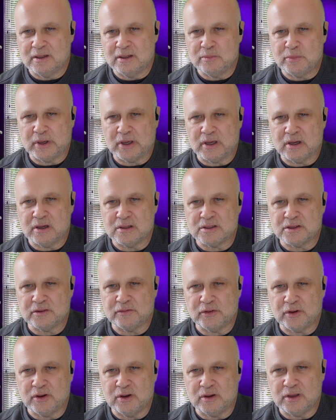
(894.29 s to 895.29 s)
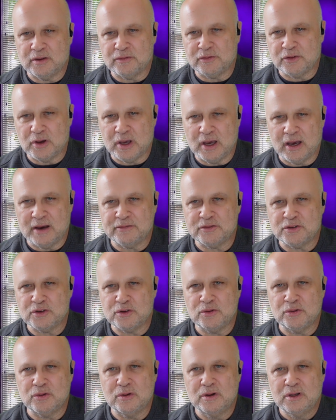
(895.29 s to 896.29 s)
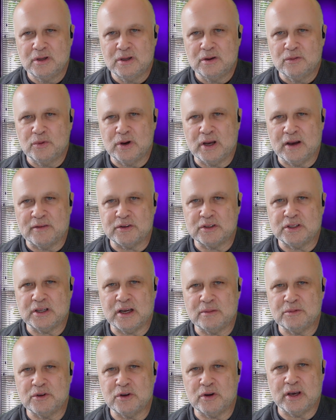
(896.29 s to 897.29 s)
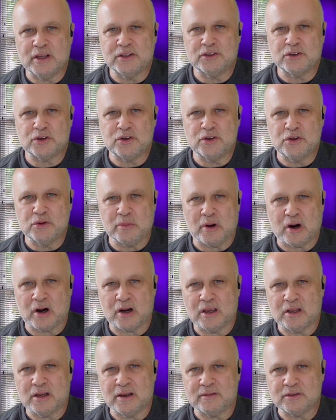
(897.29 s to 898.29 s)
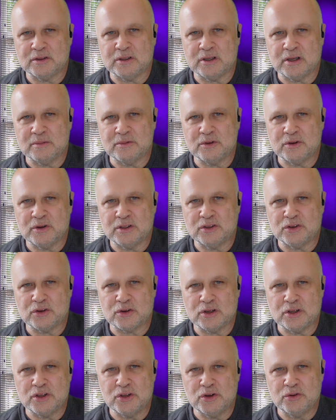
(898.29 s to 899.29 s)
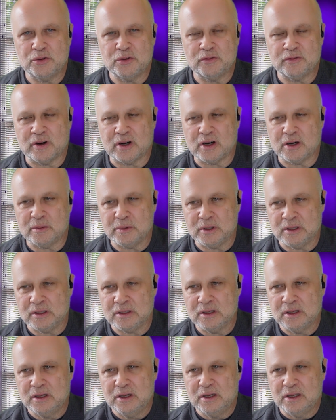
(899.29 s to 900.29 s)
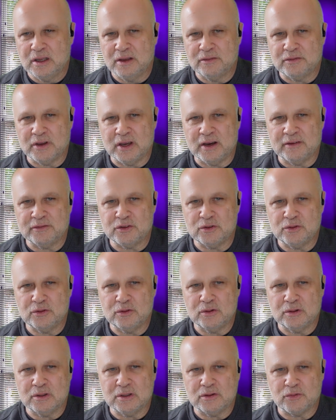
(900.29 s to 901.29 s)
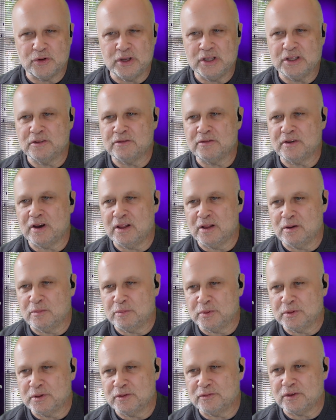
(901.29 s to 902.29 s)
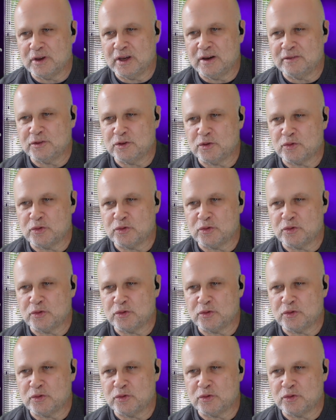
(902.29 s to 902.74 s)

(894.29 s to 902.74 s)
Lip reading: because if you have to every time you enter a new market, every time you enter a new environment, if you have to redevelop, if you have to